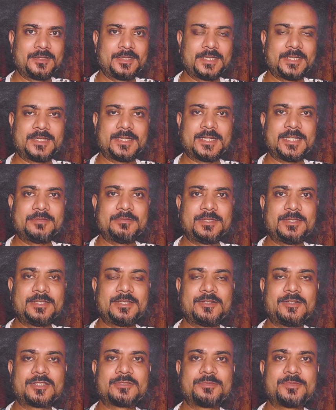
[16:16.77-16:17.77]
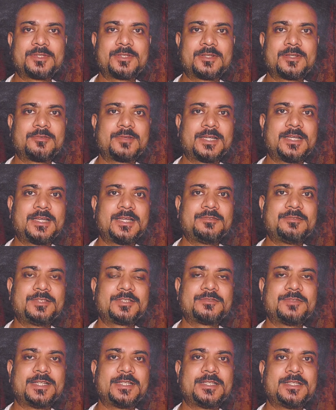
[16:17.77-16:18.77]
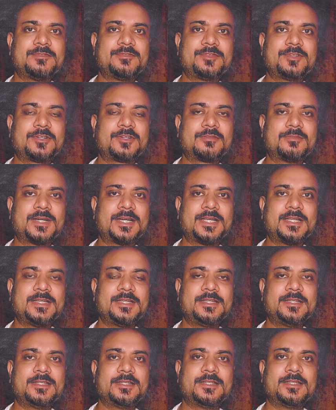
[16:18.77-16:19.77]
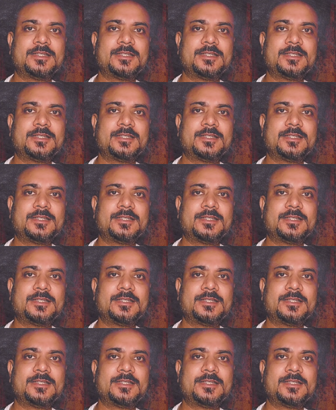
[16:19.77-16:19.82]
That time in the hospital, while I was waiting for my